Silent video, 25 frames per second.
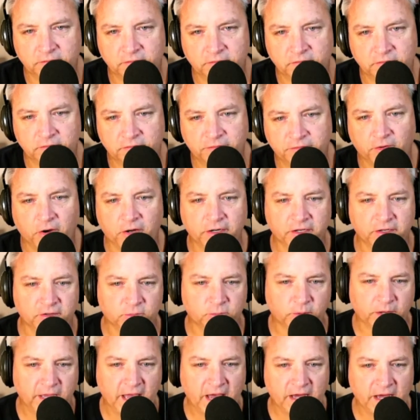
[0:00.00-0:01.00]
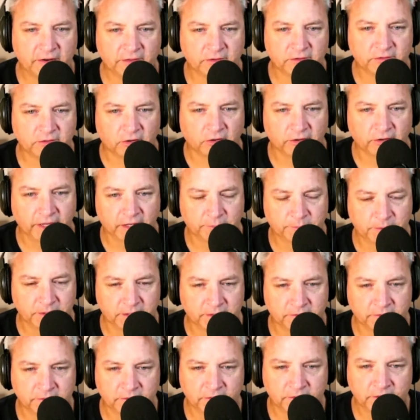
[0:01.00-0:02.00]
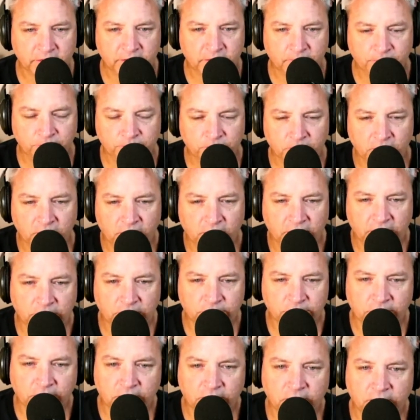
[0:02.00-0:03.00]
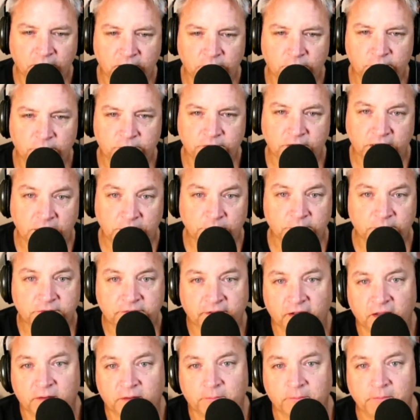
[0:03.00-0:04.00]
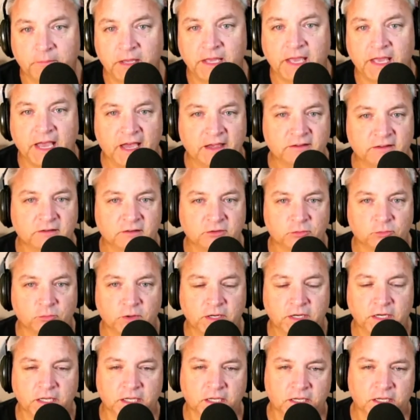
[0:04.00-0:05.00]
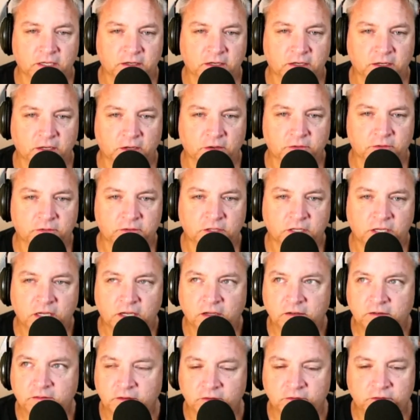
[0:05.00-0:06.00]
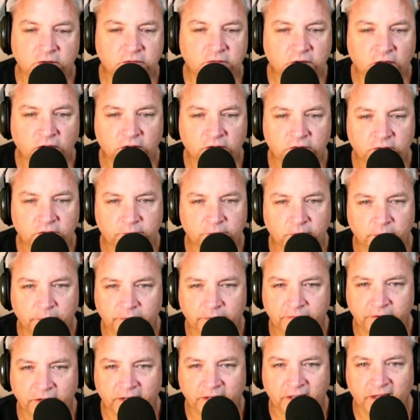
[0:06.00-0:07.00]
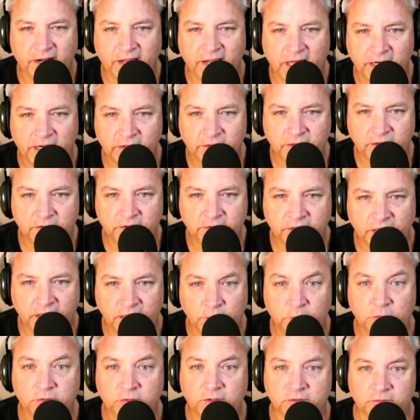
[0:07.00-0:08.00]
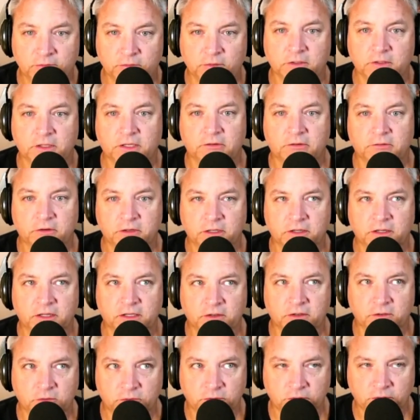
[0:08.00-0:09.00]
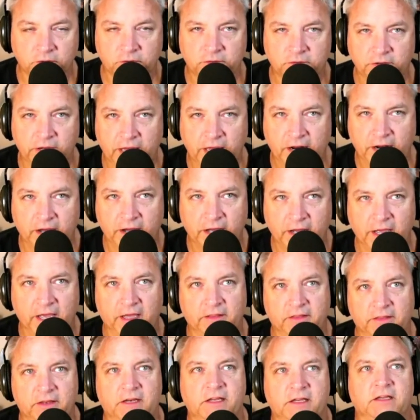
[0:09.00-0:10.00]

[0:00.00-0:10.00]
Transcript: fought his way out of the Sarlacc pit. Sure. And he was telling me as he's reading it, he goes, did you know that Boba Fett got out of there and that he was this really, really good Jedi, and that